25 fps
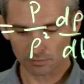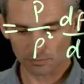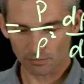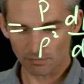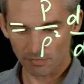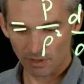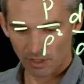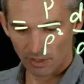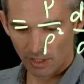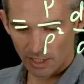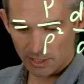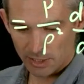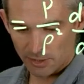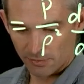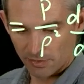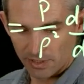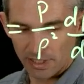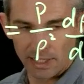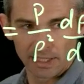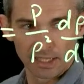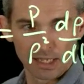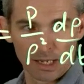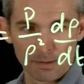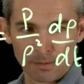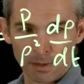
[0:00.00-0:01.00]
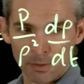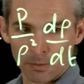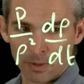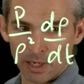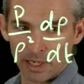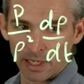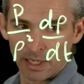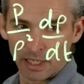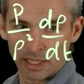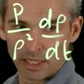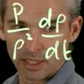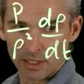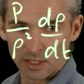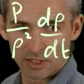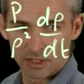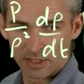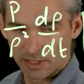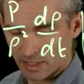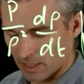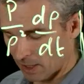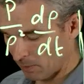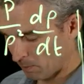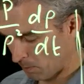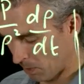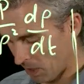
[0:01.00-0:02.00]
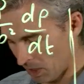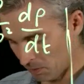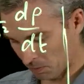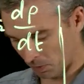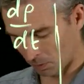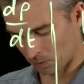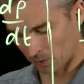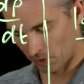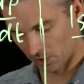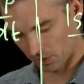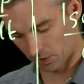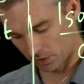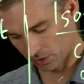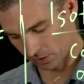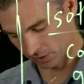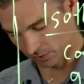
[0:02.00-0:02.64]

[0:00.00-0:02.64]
All right, so if you take gamma 1 here, you just get P proportional to